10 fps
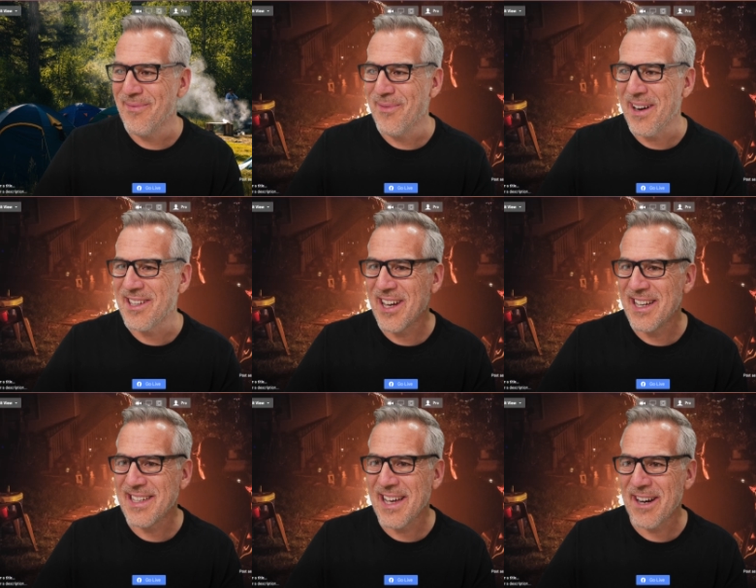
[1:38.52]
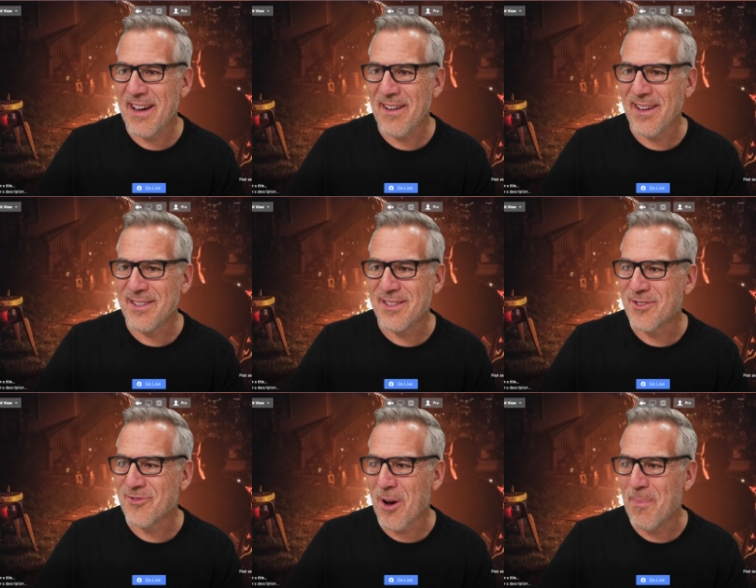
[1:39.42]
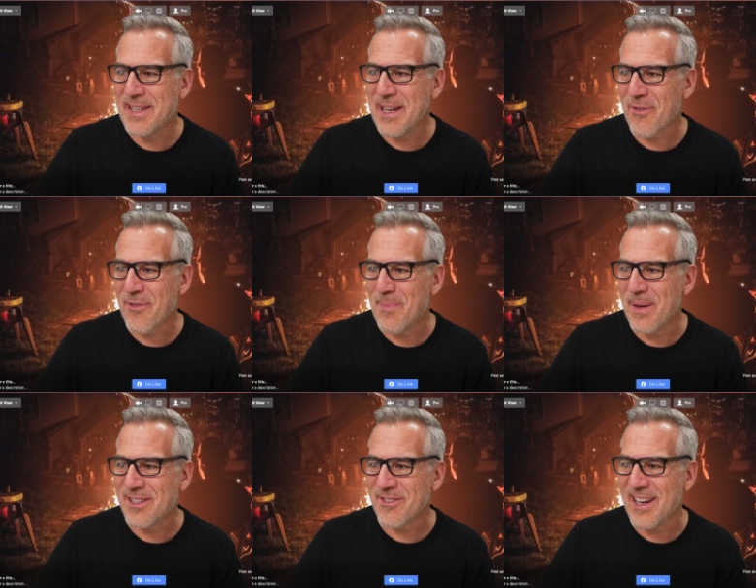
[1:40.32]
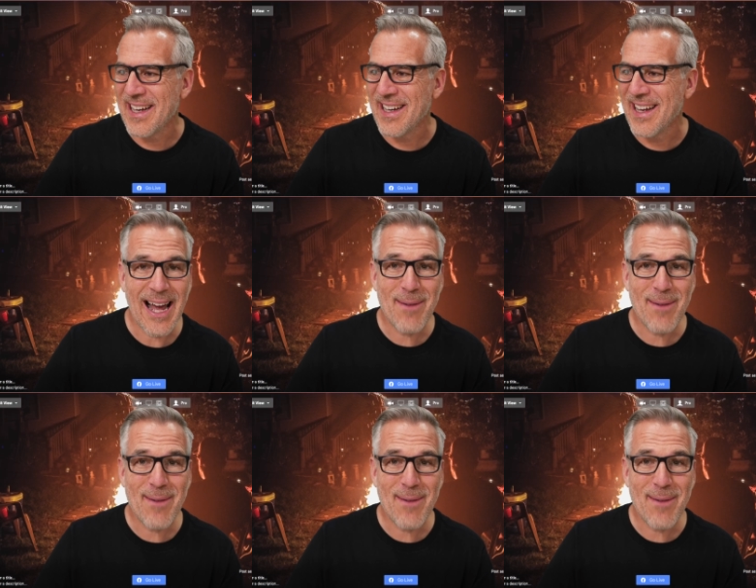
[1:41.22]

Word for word: Want to change that around? I just drop a different picture in.